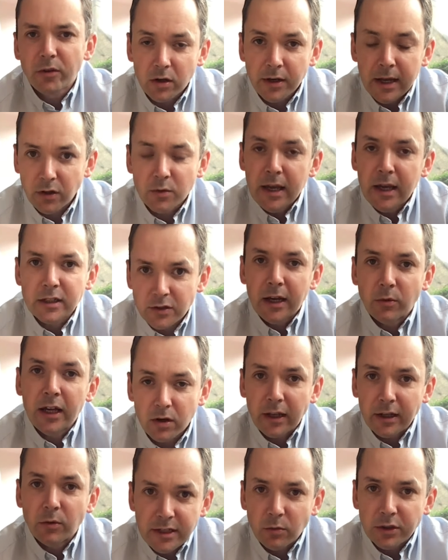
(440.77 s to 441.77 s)
and would like to
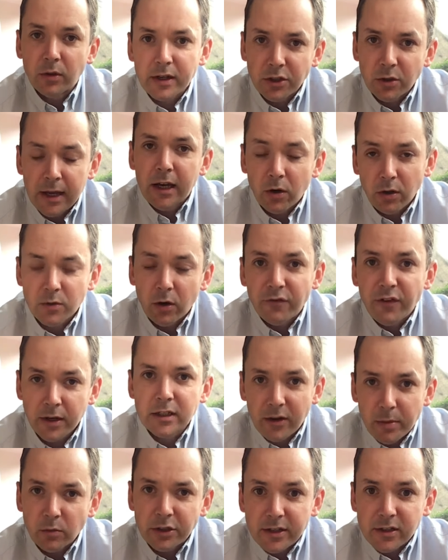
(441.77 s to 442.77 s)
wish you all the very
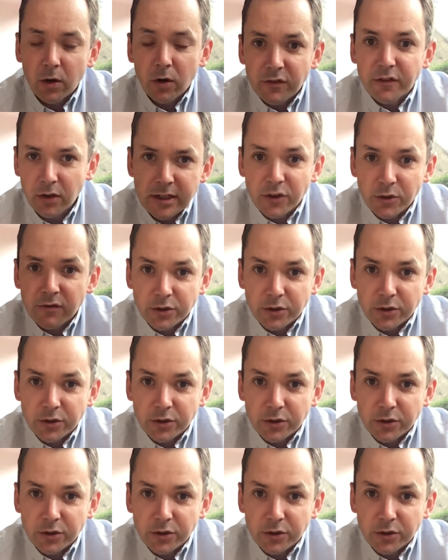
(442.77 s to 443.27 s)
best for the future.